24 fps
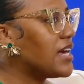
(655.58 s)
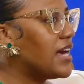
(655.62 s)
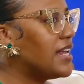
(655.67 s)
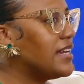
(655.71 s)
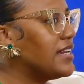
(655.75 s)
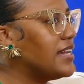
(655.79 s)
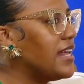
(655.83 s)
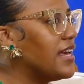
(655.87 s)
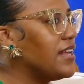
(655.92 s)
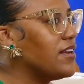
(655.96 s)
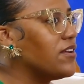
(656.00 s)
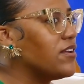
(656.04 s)

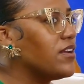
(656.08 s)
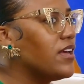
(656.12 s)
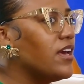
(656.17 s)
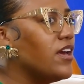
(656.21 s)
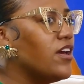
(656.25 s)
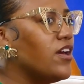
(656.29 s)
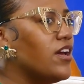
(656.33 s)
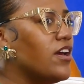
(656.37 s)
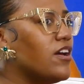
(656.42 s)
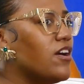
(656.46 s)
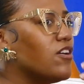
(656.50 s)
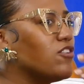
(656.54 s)
And then
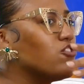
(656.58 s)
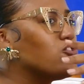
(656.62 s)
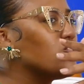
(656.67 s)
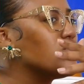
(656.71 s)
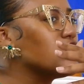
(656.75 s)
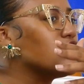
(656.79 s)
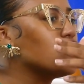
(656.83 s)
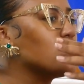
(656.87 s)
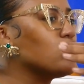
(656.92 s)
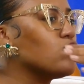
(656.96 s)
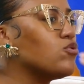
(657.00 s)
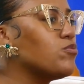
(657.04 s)

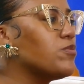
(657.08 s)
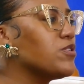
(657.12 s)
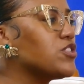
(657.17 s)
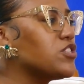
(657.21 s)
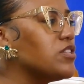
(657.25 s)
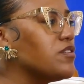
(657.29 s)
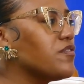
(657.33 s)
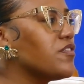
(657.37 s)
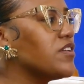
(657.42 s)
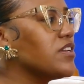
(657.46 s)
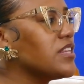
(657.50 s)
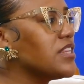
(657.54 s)
just so much
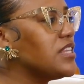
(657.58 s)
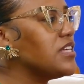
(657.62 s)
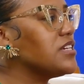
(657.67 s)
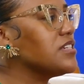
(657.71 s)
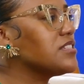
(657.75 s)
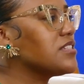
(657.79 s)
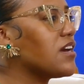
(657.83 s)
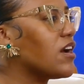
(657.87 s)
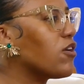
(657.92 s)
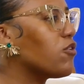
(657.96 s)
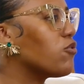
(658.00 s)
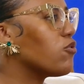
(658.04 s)
different
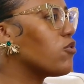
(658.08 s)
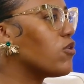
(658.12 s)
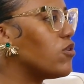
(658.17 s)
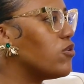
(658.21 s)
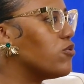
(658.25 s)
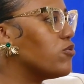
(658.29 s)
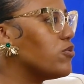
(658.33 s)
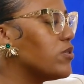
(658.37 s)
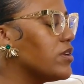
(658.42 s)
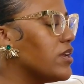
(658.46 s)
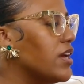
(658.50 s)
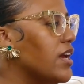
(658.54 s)
things
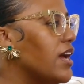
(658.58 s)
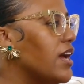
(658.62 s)
around.